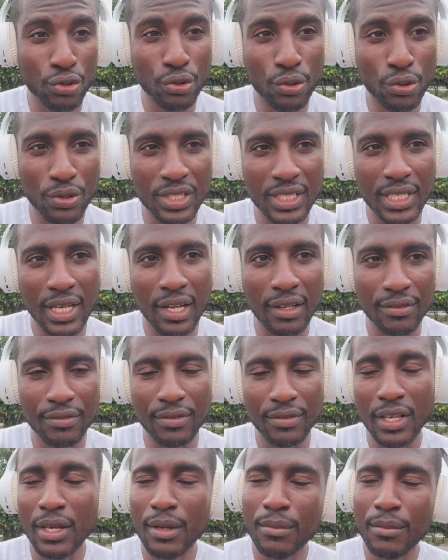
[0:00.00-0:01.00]
yourself.
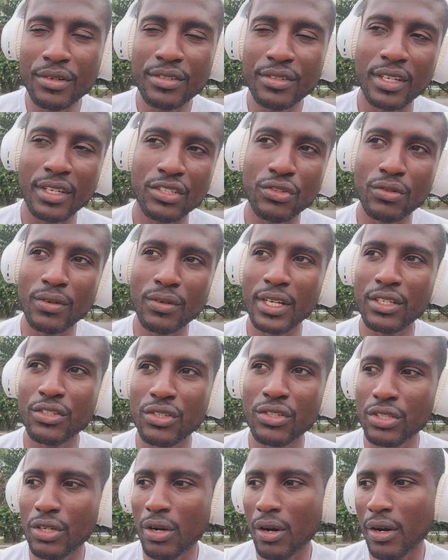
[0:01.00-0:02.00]
Because as soon as you
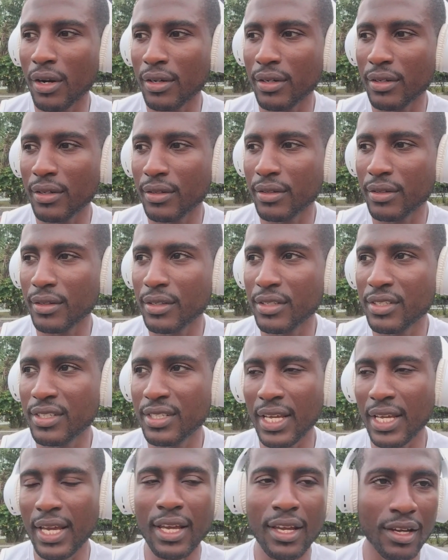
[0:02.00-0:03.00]
start
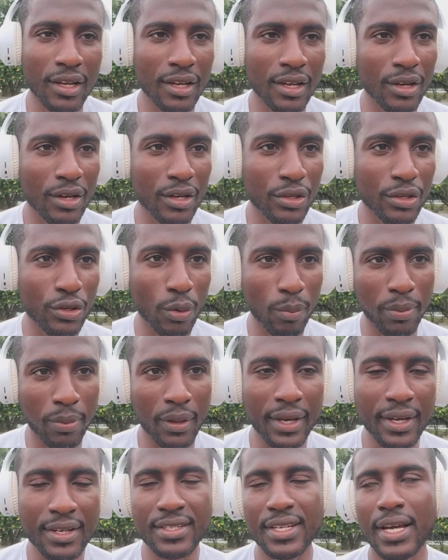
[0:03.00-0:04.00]
saying your
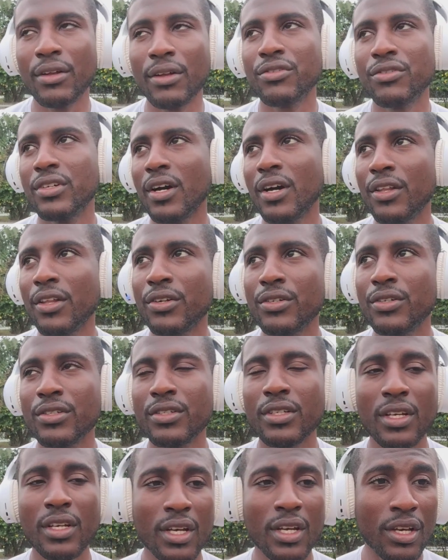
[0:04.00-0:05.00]
plans out to others,
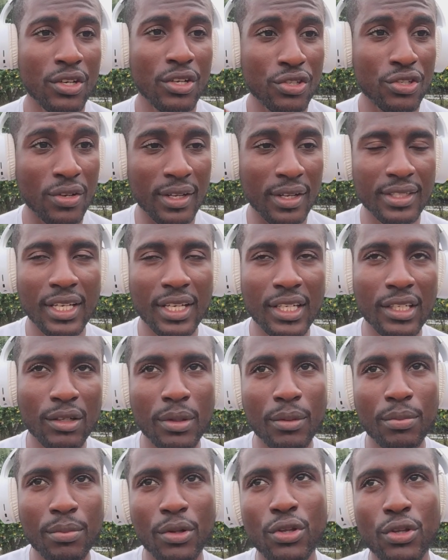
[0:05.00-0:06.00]
you start telling
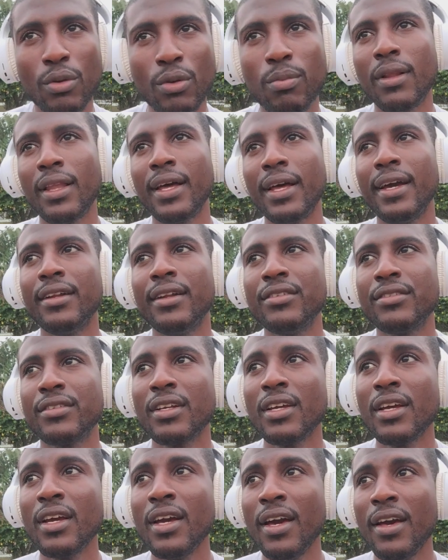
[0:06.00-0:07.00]
people your plans,
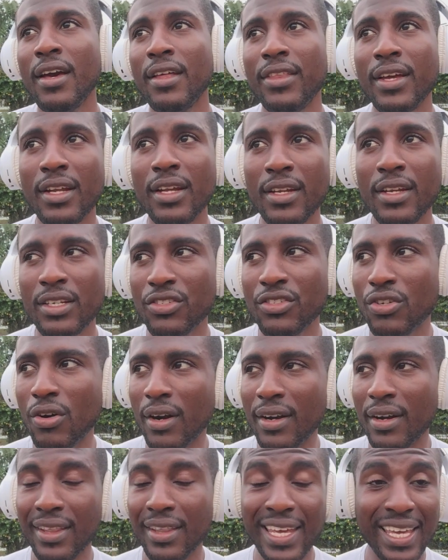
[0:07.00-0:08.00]
then they start
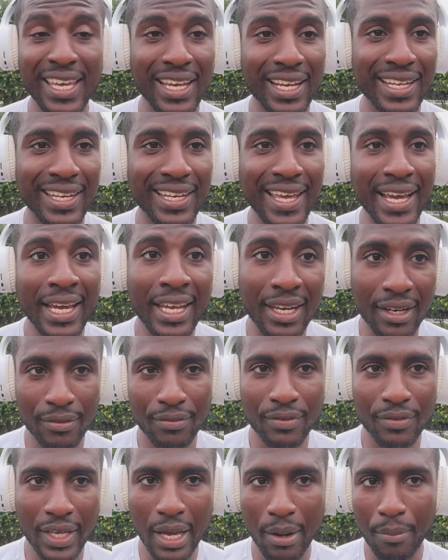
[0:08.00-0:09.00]
thinking
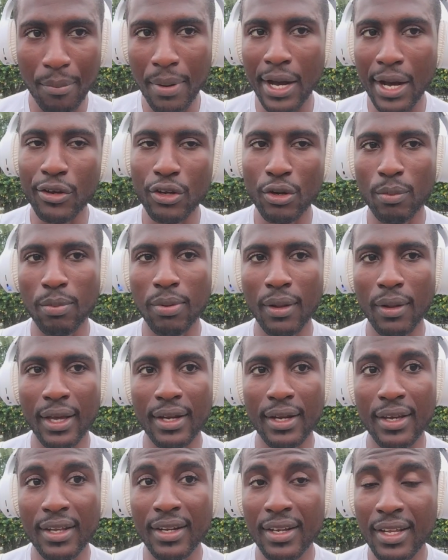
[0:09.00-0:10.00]
negatively about your plan,
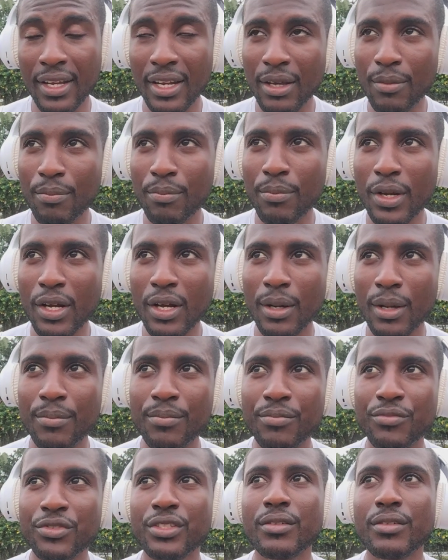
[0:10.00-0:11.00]
and then it
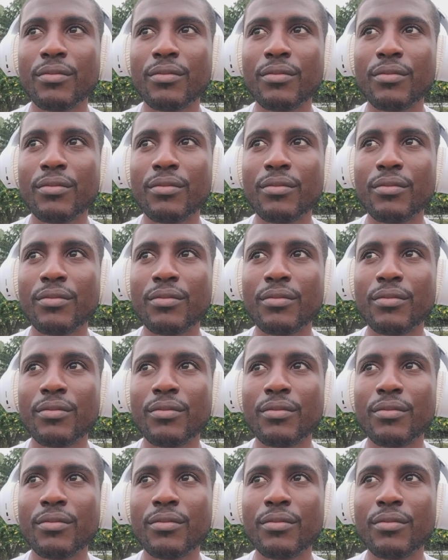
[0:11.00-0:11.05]
becomes